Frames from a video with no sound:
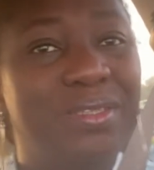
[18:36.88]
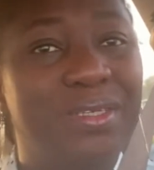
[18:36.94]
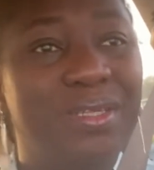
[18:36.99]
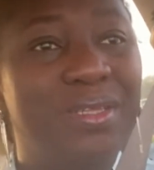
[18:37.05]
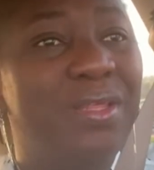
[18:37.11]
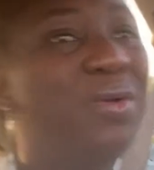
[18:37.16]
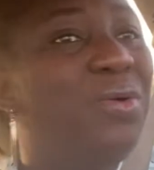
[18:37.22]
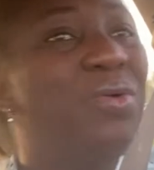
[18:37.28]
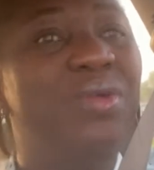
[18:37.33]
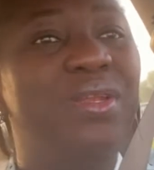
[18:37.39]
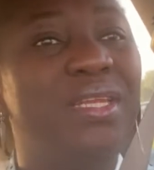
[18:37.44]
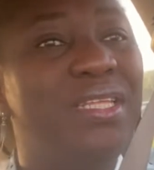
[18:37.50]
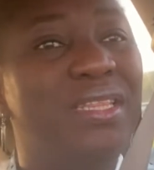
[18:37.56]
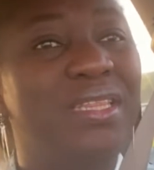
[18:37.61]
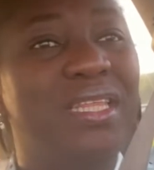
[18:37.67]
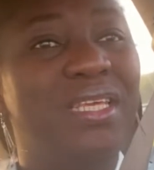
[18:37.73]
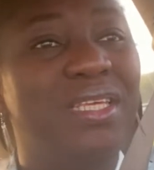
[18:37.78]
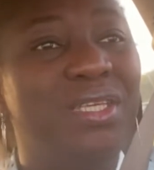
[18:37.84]
The only
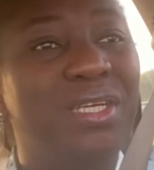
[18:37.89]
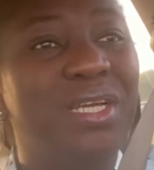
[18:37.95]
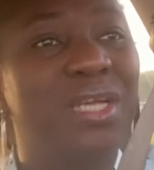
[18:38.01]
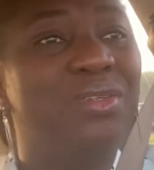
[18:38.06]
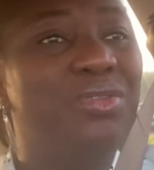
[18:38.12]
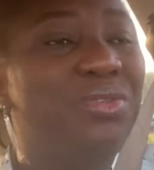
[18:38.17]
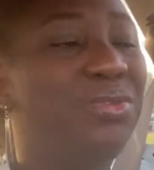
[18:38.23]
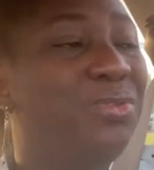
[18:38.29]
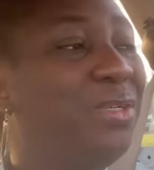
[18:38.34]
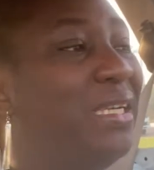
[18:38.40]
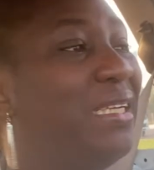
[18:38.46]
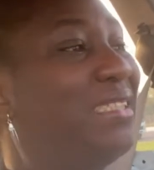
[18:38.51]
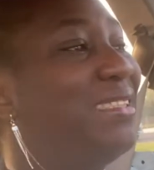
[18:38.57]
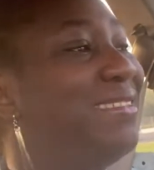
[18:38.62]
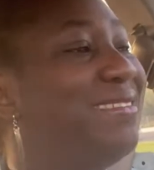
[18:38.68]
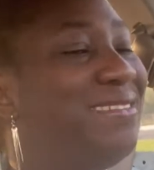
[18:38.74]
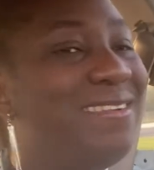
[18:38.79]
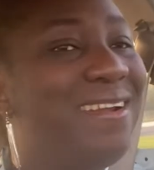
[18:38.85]
thing you can do
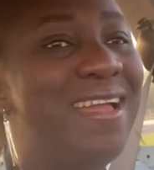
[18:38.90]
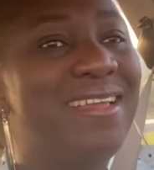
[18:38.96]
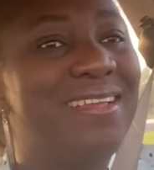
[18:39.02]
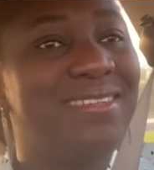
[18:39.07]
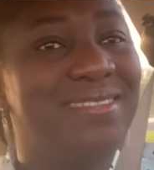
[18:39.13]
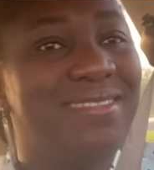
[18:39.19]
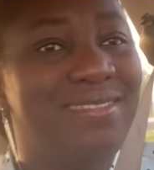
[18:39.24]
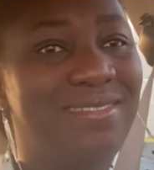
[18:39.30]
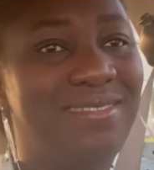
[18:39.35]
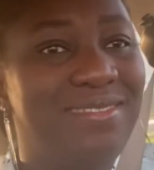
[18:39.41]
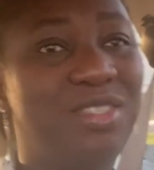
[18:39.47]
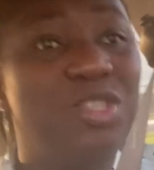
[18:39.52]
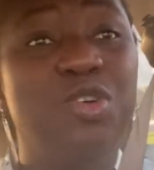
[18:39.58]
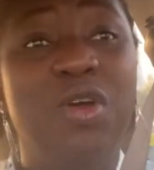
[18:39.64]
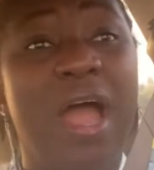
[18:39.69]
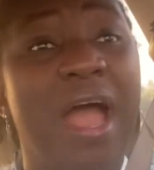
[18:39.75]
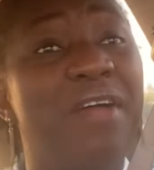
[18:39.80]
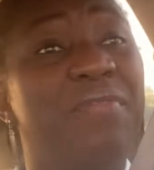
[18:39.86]
is rise.
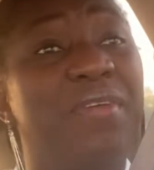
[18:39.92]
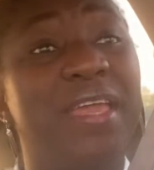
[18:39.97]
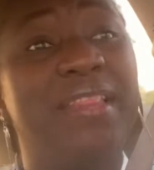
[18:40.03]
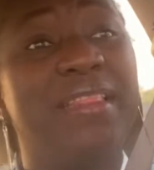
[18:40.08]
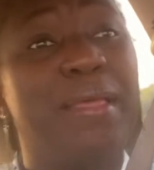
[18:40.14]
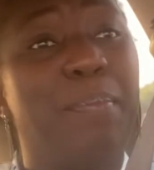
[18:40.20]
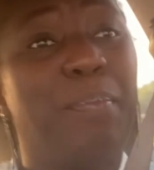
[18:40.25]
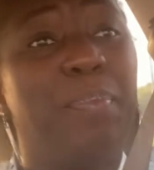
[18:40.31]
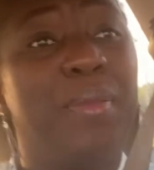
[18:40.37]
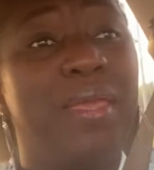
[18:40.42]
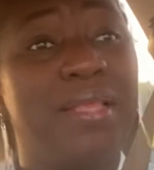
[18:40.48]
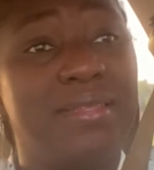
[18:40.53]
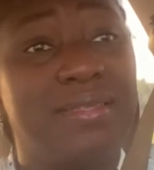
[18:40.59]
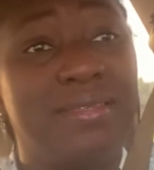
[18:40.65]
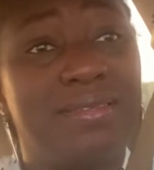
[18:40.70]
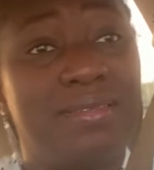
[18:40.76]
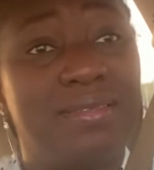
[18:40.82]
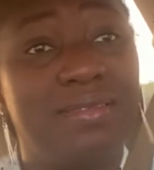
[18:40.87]
You have hit the
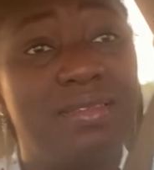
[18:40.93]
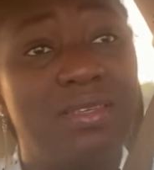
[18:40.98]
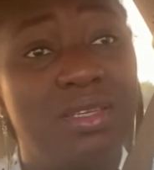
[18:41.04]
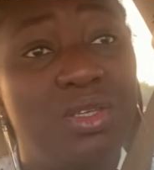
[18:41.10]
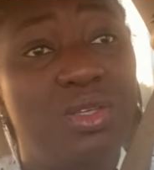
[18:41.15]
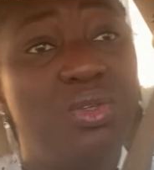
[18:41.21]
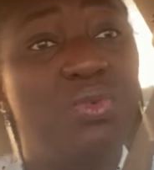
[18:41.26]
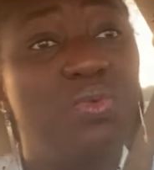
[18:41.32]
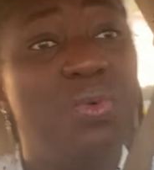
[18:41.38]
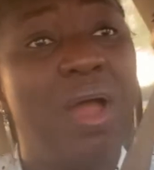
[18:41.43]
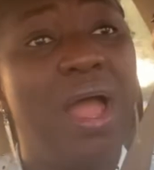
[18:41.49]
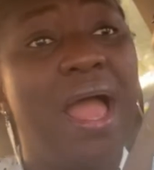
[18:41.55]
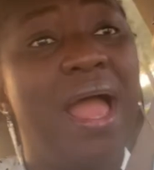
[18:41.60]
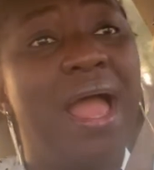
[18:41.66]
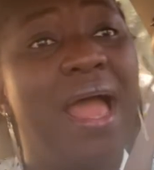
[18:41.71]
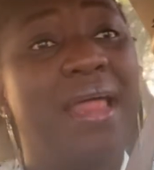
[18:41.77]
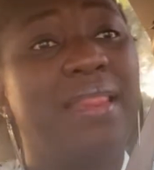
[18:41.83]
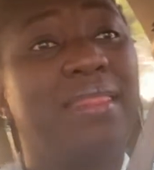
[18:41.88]
pits. You
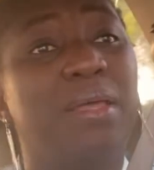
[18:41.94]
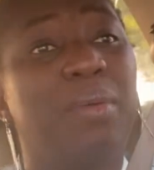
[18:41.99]
are at the